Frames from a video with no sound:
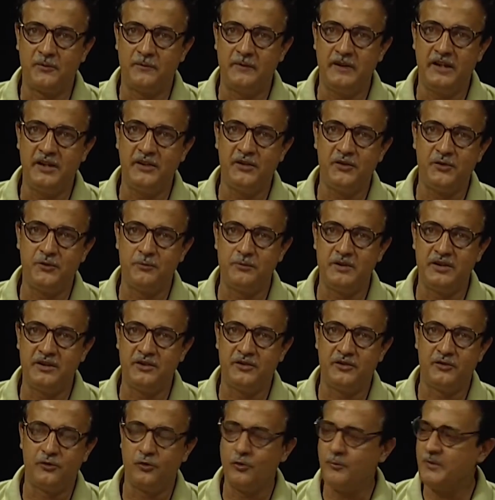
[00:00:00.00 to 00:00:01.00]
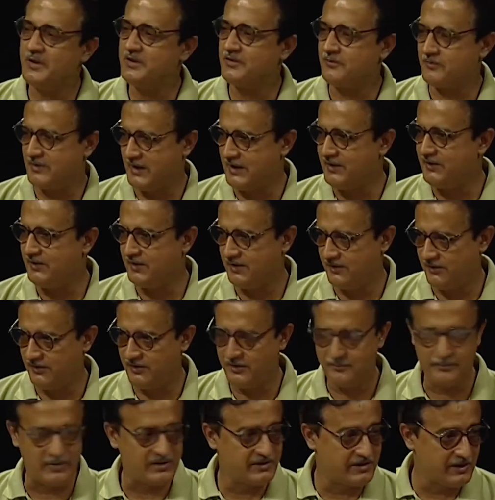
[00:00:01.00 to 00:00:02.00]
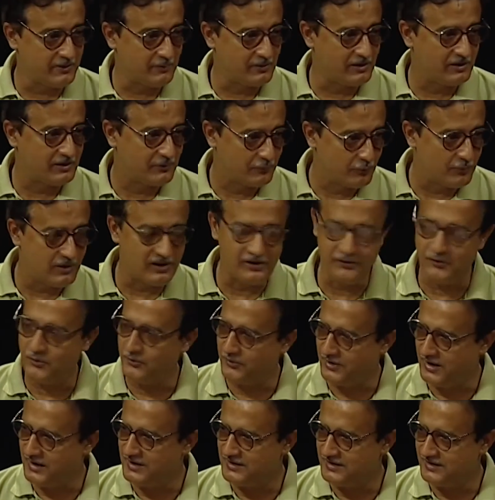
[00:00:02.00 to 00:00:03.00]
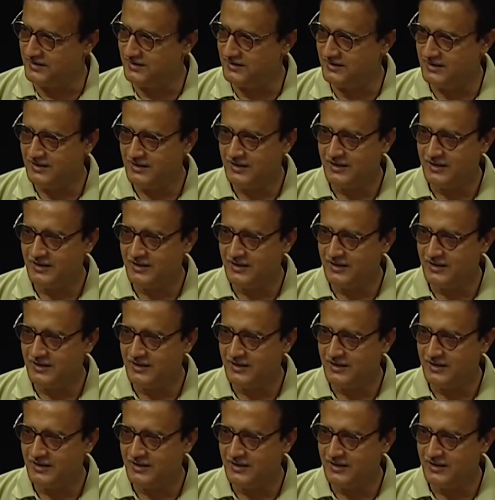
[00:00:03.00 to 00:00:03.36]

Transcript: faced with so much crisis, particularly the rural society,